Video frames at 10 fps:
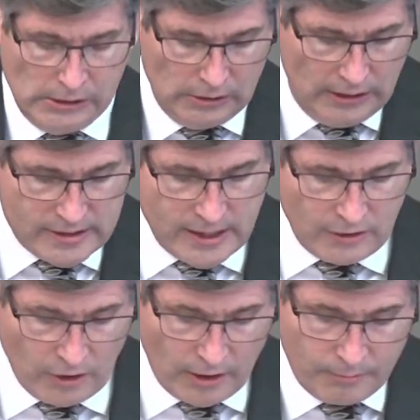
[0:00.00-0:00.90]
Let's end
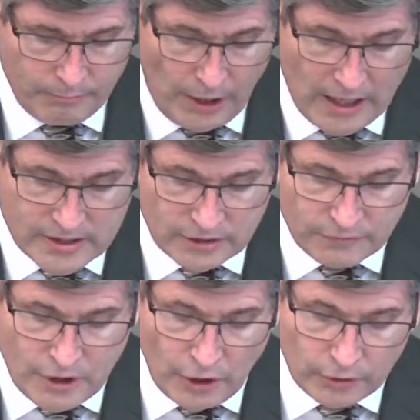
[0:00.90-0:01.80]
on a positive
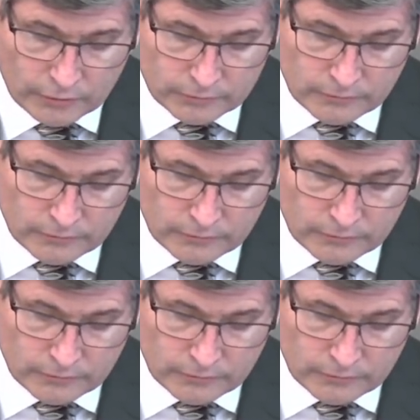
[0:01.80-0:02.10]
note.